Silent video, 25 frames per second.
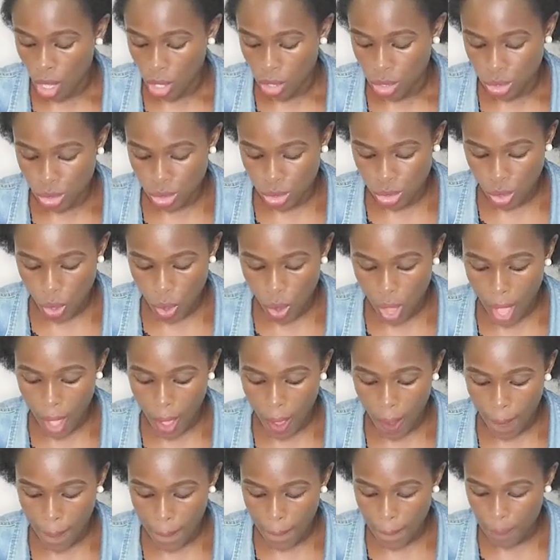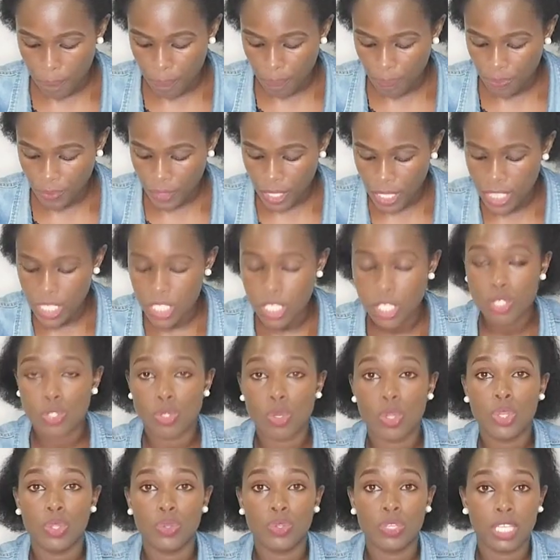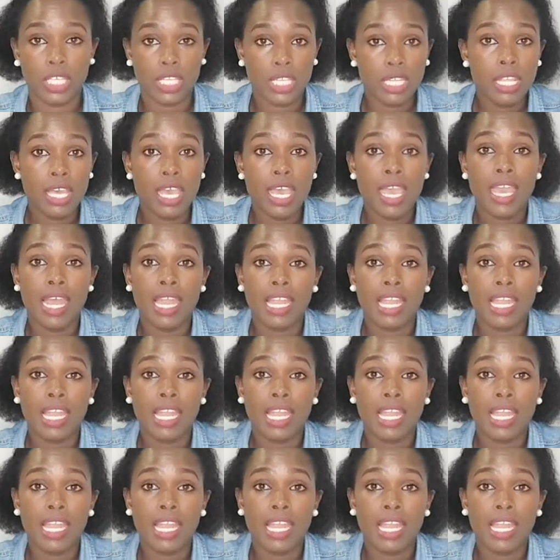So this is all you need.